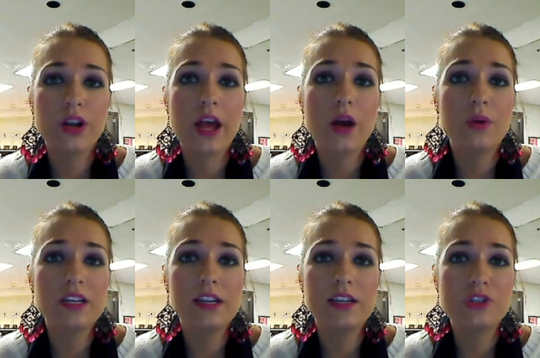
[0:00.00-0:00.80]
for now
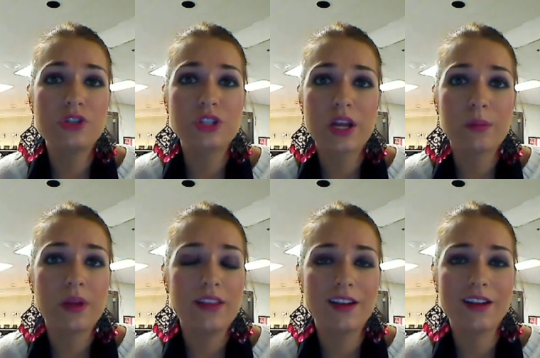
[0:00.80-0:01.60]
he's just got to
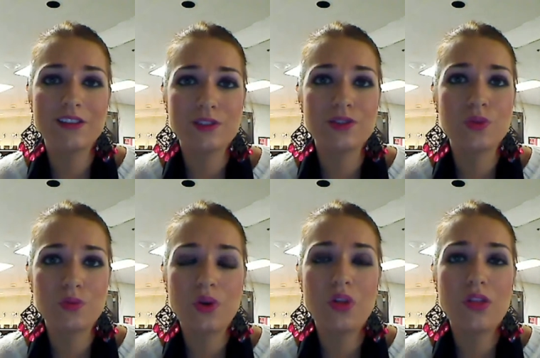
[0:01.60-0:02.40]
play that
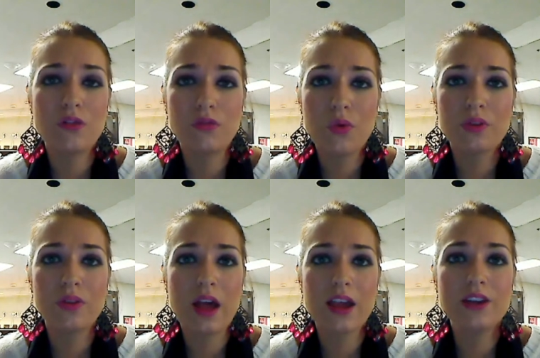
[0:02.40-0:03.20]
consistent role on the
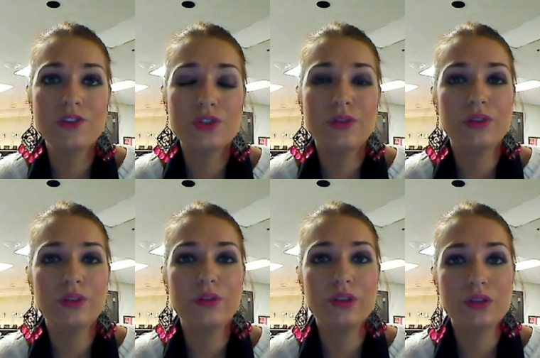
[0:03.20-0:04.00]
fourth line and do the
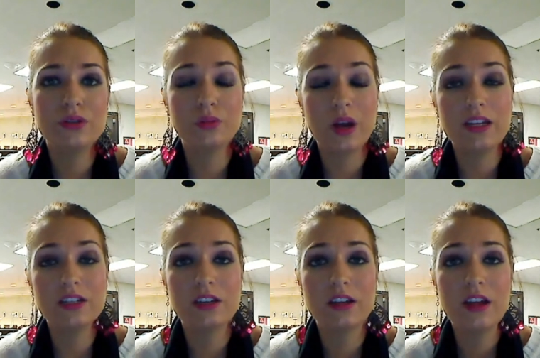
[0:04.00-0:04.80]
little things
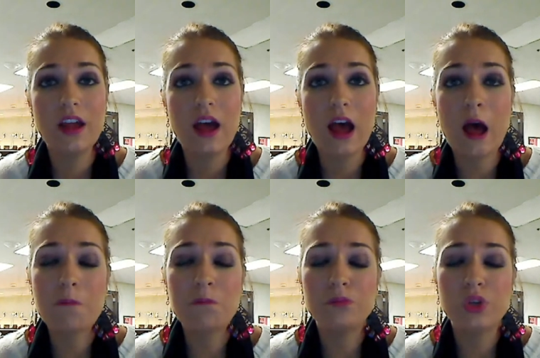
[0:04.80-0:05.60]
right,
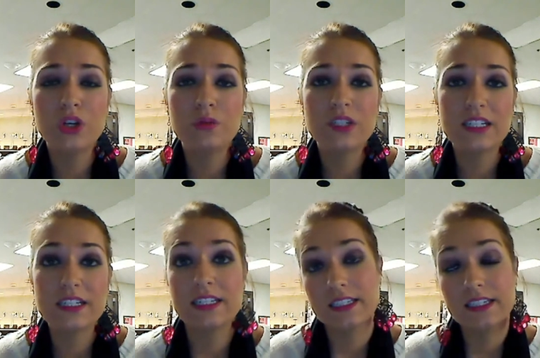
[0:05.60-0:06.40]

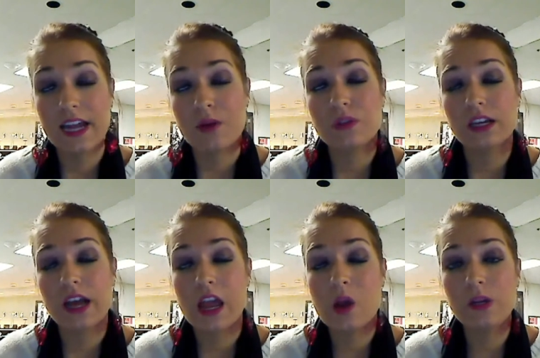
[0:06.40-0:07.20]
to stay with the
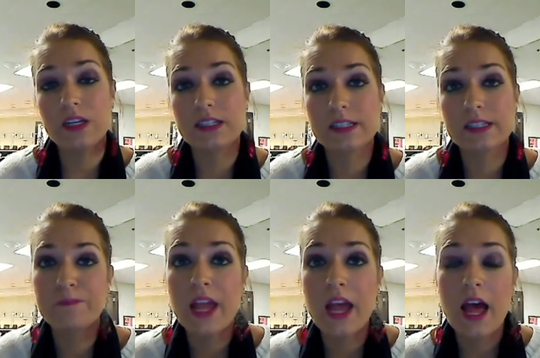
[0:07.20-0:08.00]
Coyotes.
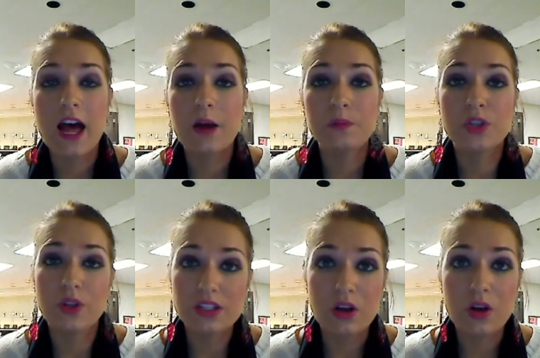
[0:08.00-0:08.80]

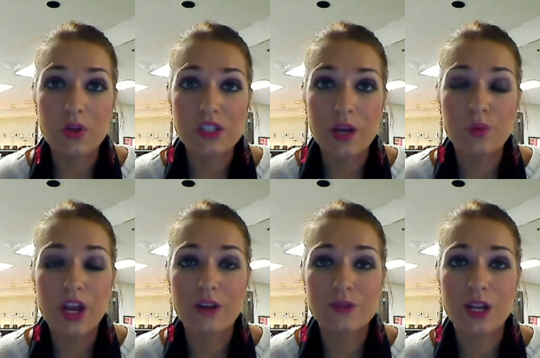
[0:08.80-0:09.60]
So that's all the
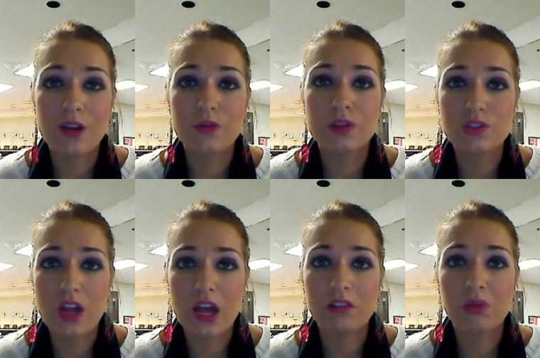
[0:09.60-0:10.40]
time we have today for the
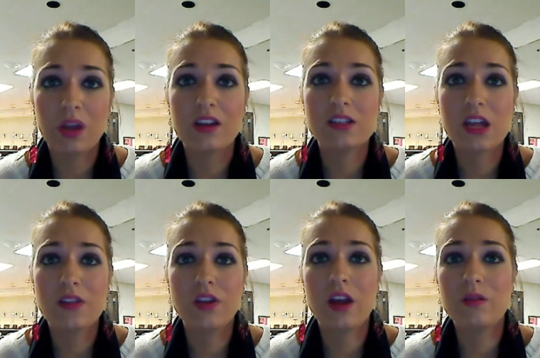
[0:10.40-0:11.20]
chat. Like I
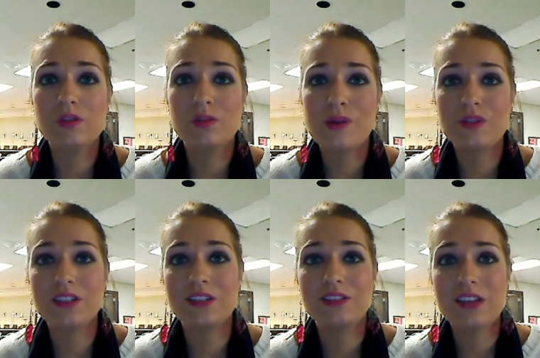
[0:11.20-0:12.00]
said, the Coyotes are
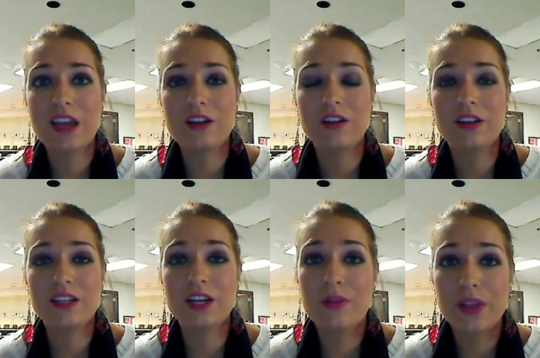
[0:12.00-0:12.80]
about to
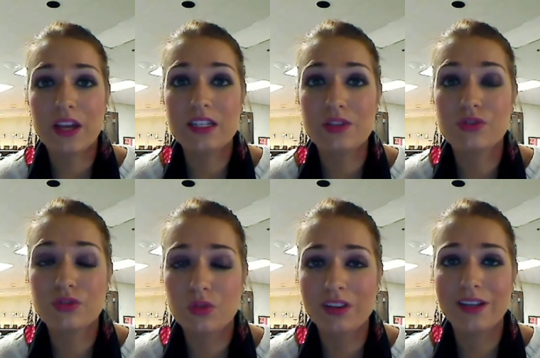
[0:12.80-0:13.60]
get on the ice here
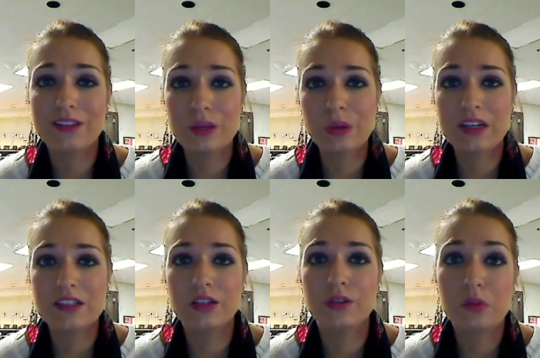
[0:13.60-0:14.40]
shortly at the
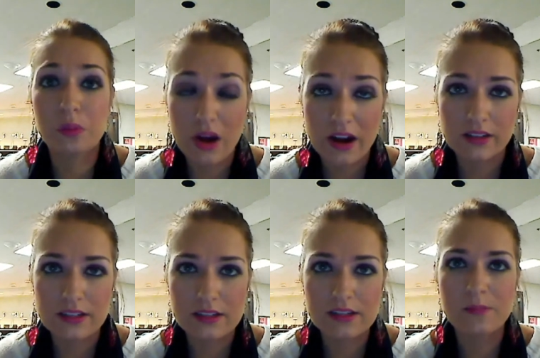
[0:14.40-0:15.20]
United Center for
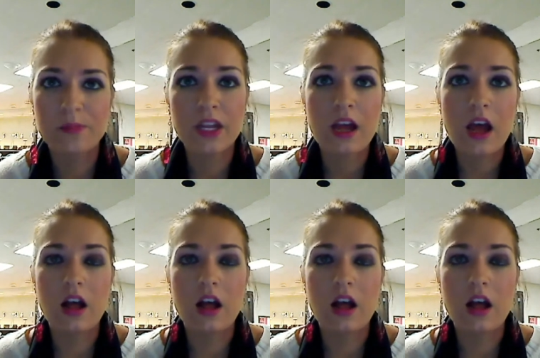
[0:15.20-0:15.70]
Practice.